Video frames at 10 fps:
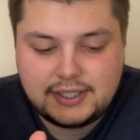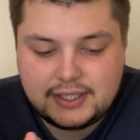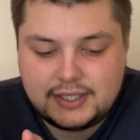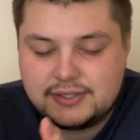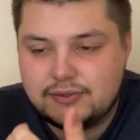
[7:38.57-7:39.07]

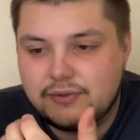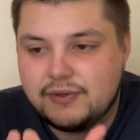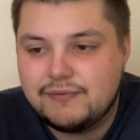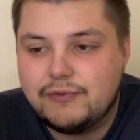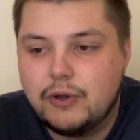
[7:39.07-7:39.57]
sort of
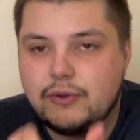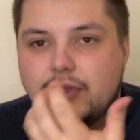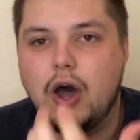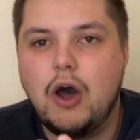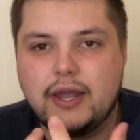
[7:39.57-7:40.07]
invoke
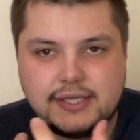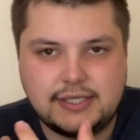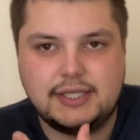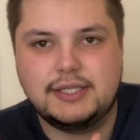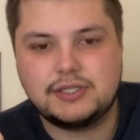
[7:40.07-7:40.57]
the
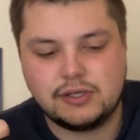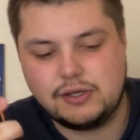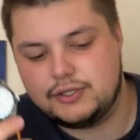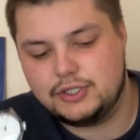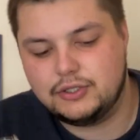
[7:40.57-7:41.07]
icy
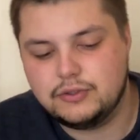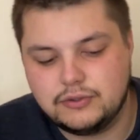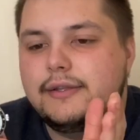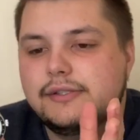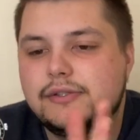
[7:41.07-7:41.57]
solitude
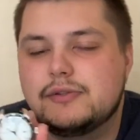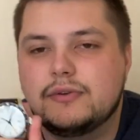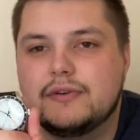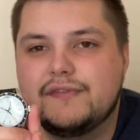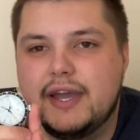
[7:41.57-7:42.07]
and sort
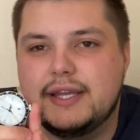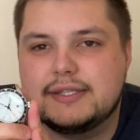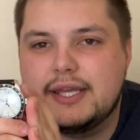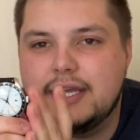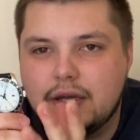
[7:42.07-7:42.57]
of conveys
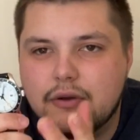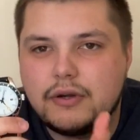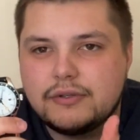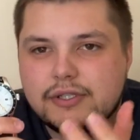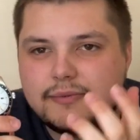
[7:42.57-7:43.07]
the
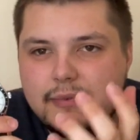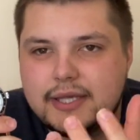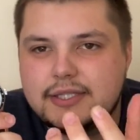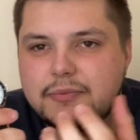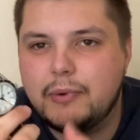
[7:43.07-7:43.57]
eco-conscious
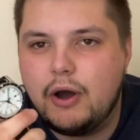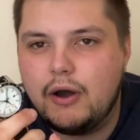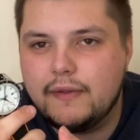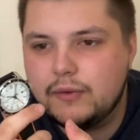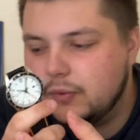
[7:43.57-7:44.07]
message
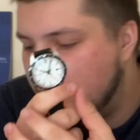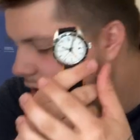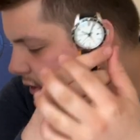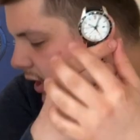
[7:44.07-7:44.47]
behind the watch.